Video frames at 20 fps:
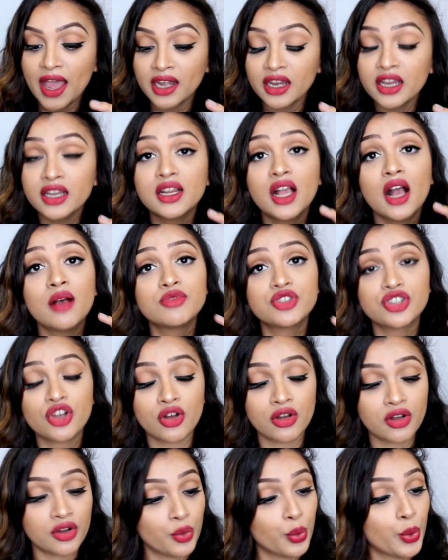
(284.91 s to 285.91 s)
and it comes
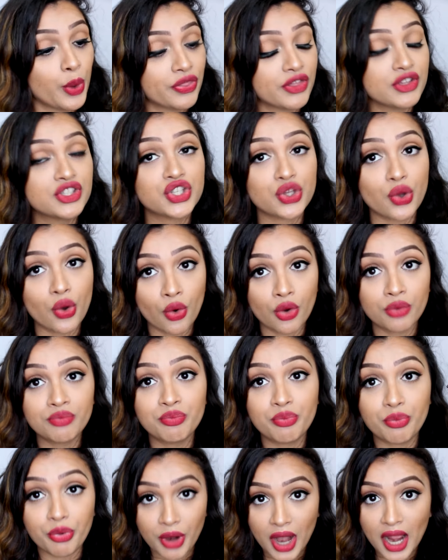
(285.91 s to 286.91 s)
off with its
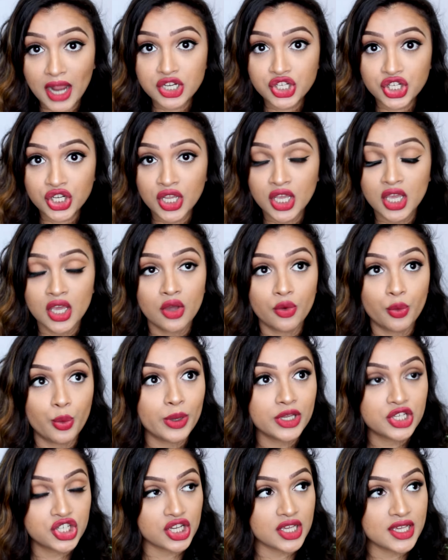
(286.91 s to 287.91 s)
own brush,
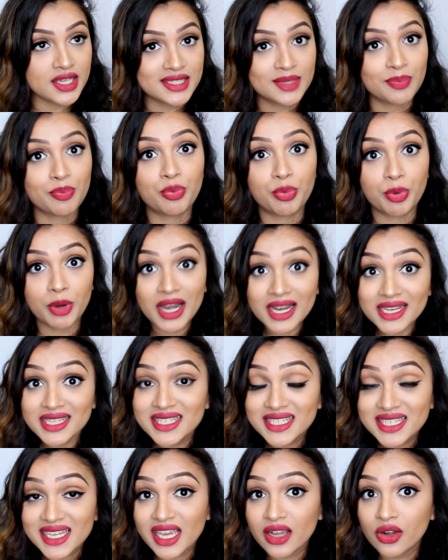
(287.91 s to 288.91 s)
which is
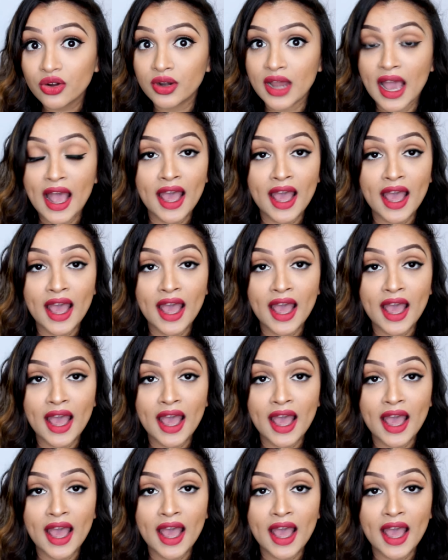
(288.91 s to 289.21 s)
pretty good.